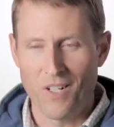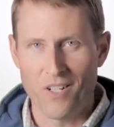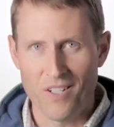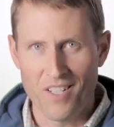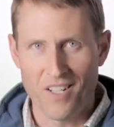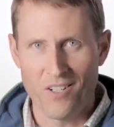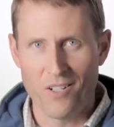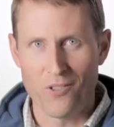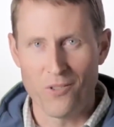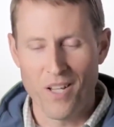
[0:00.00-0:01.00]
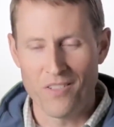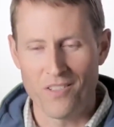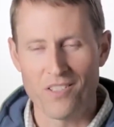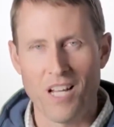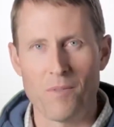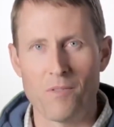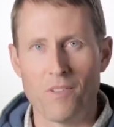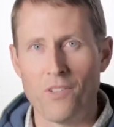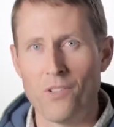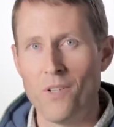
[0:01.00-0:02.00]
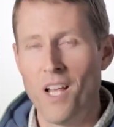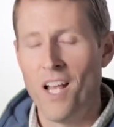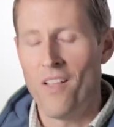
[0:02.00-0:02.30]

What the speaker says: of $110 US at the time of the review.